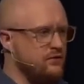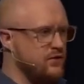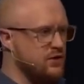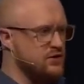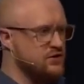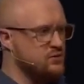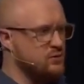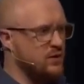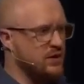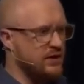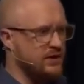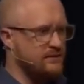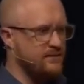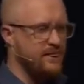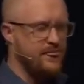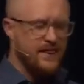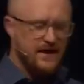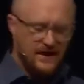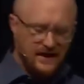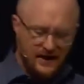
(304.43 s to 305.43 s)
verse
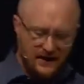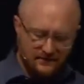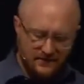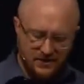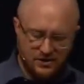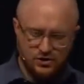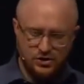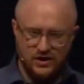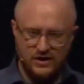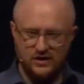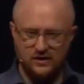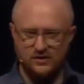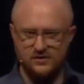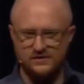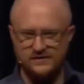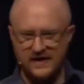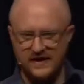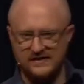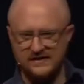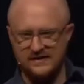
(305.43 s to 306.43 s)
1. And I'm going to try to go
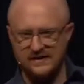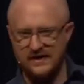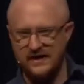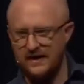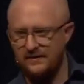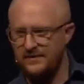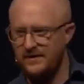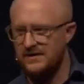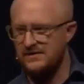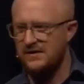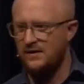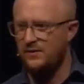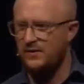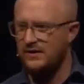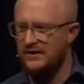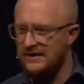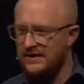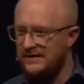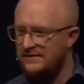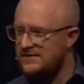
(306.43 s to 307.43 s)
as fast as I can because I
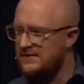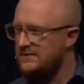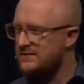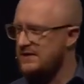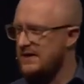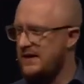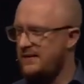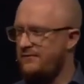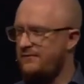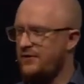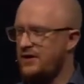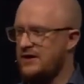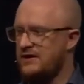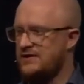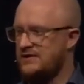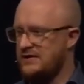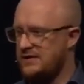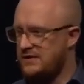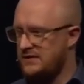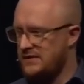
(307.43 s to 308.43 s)
want to leave some time for
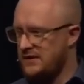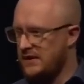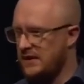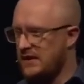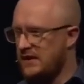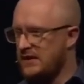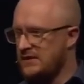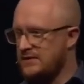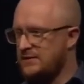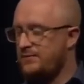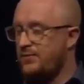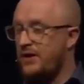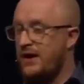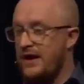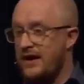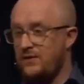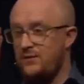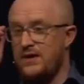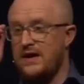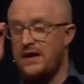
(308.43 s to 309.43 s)
us to, to
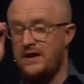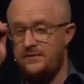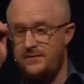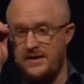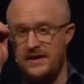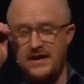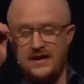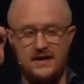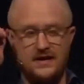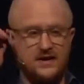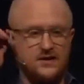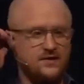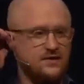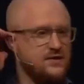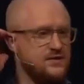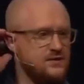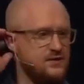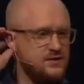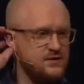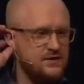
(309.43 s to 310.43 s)
pray. And we got to be out of here
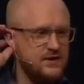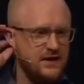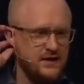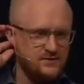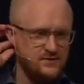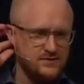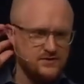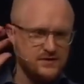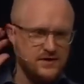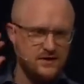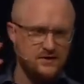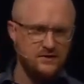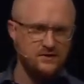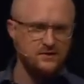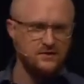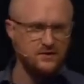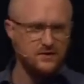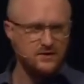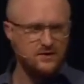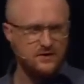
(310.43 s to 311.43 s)
because there's a dance
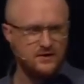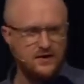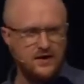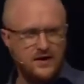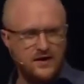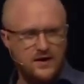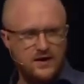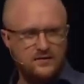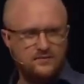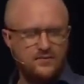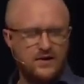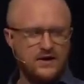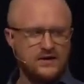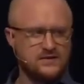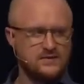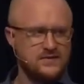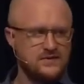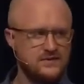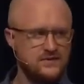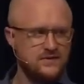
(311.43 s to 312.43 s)
recital uh, by
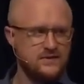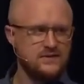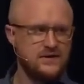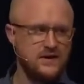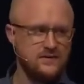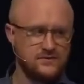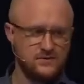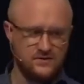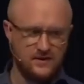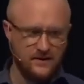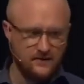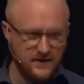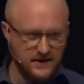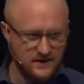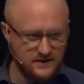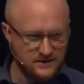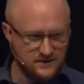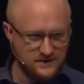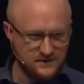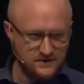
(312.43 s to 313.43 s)
a specific time. So I'm
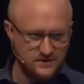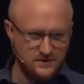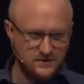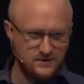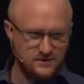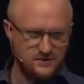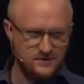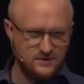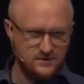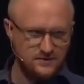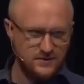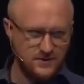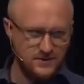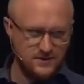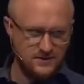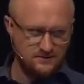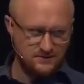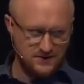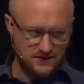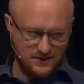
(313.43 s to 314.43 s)
going to do
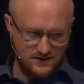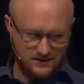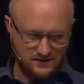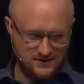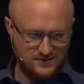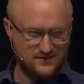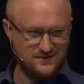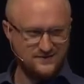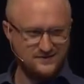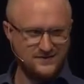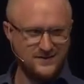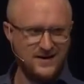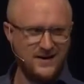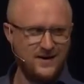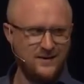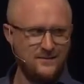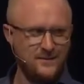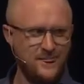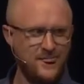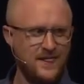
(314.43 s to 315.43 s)
my best,
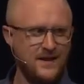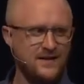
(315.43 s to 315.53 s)
okay?